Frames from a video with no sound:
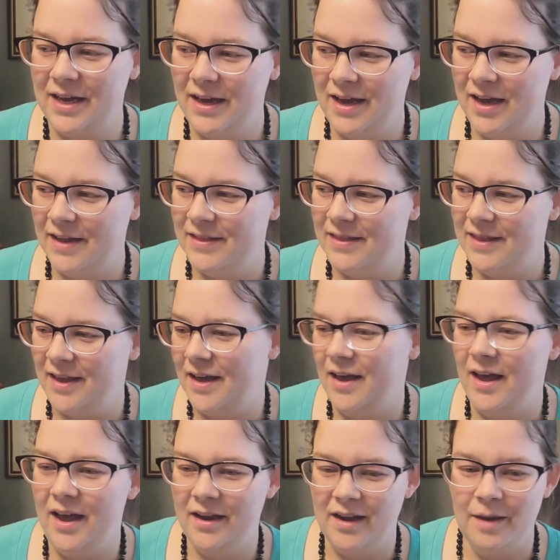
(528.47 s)
at the
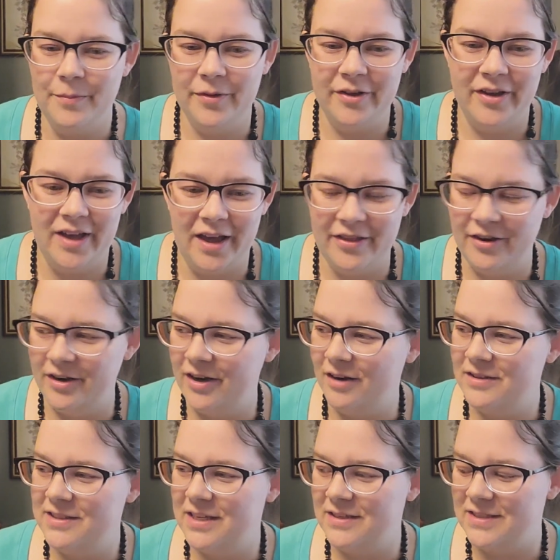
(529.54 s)
couple other
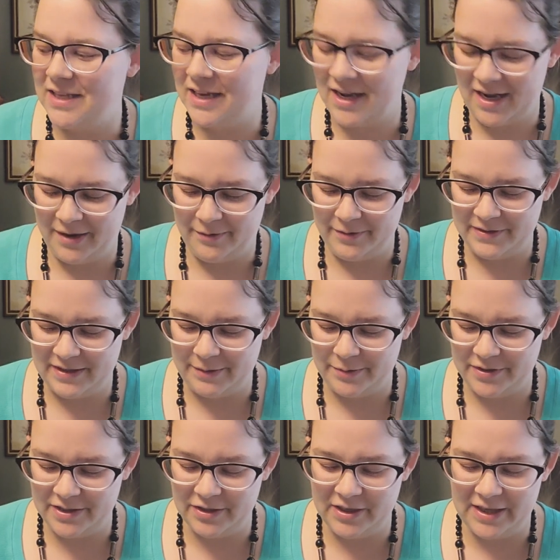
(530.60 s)
yard sales that I was able
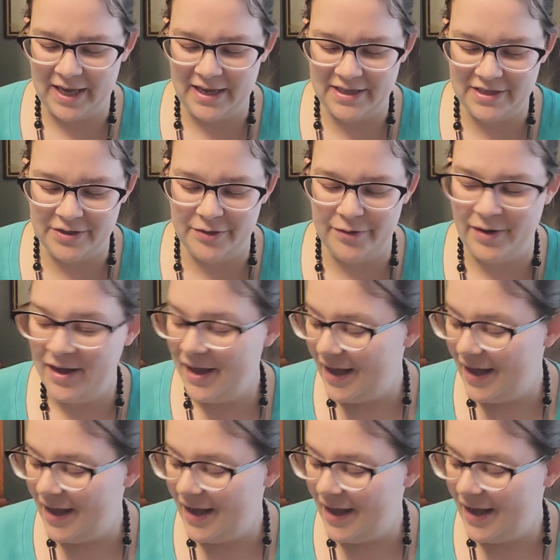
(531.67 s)
to get to.